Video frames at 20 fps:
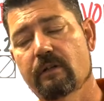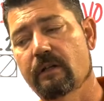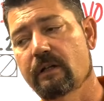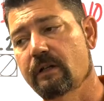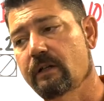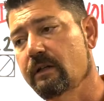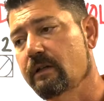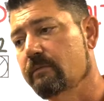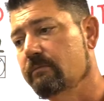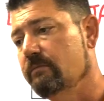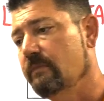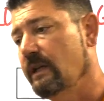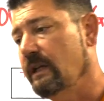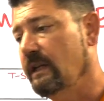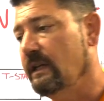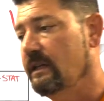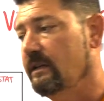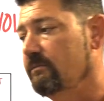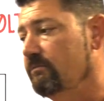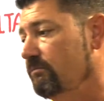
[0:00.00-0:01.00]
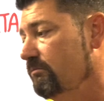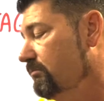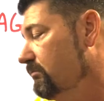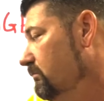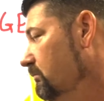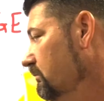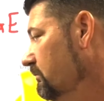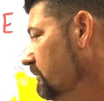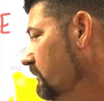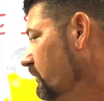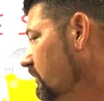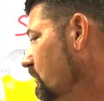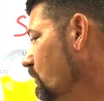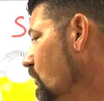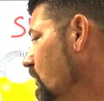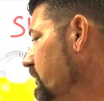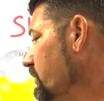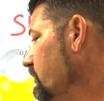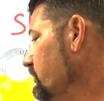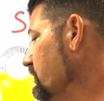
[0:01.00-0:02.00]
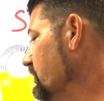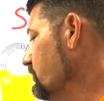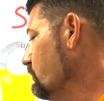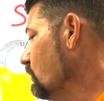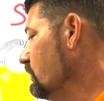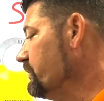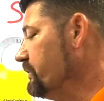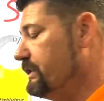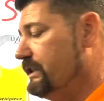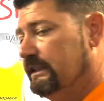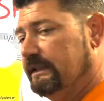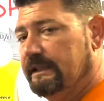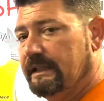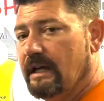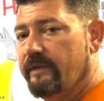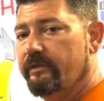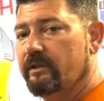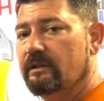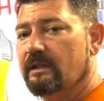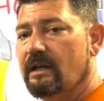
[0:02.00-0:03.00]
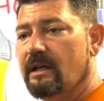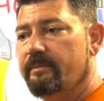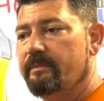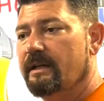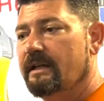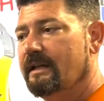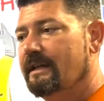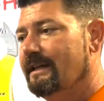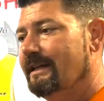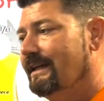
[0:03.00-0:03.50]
and someone who just wants to level up,